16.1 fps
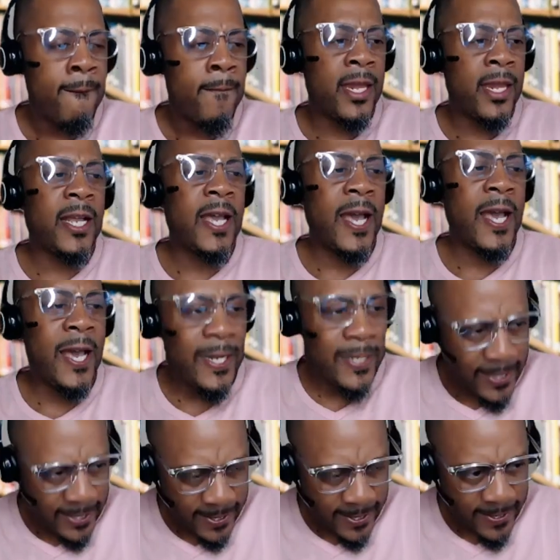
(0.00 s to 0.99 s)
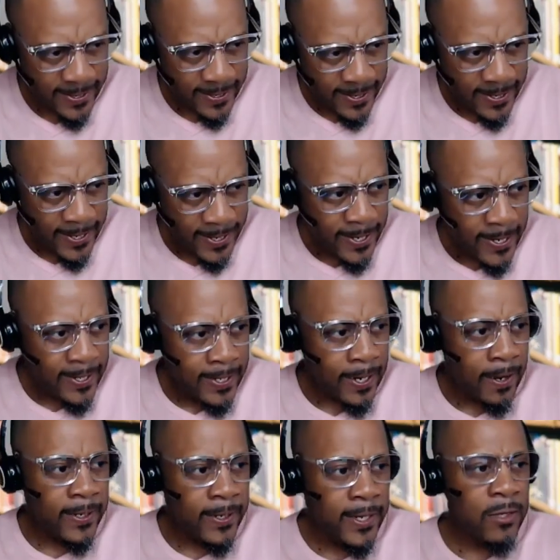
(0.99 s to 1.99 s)
and a constant, then
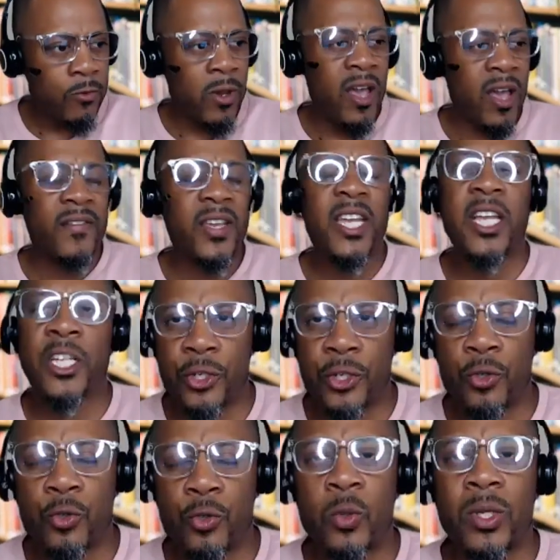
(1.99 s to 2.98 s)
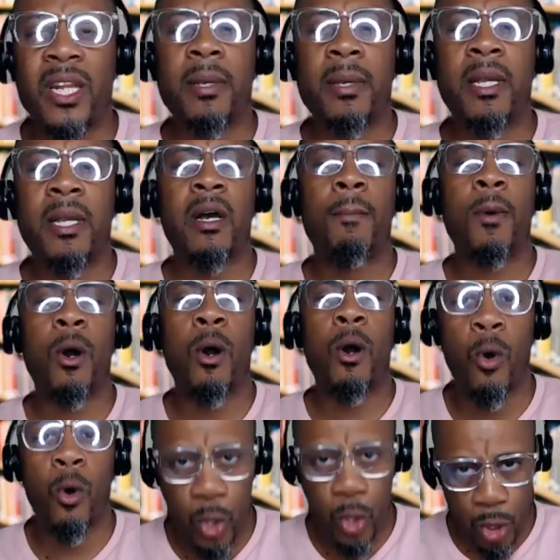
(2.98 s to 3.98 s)
our kids will have issues when they become
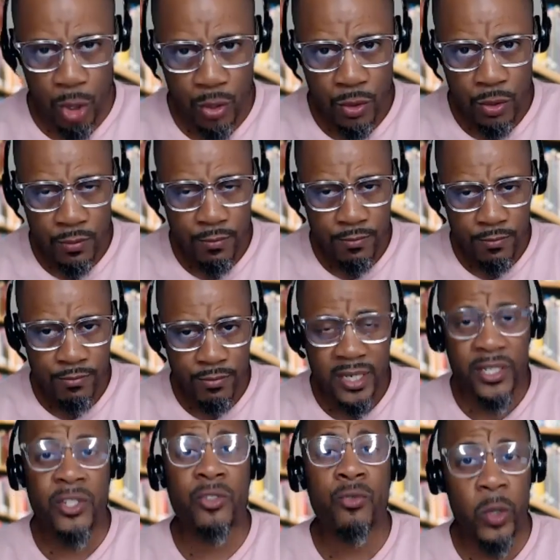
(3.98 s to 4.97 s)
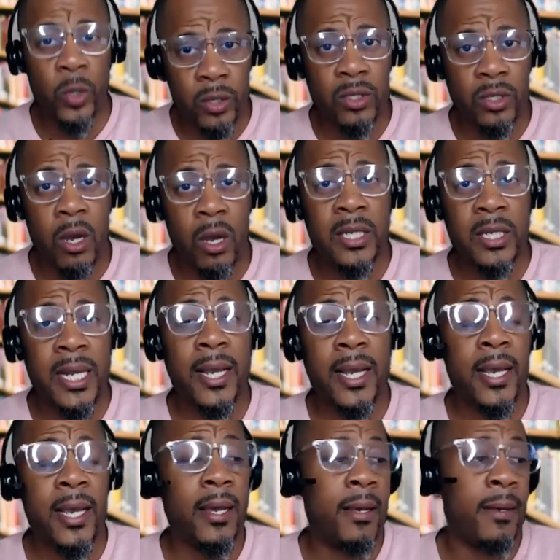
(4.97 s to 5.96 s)
older. This is
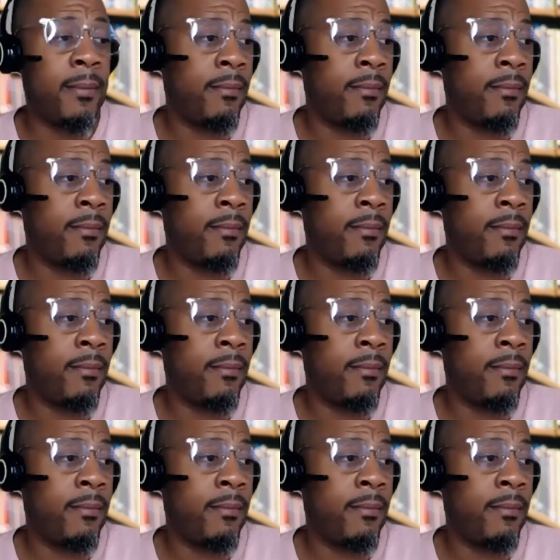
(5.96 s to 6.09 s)
realtalk.com.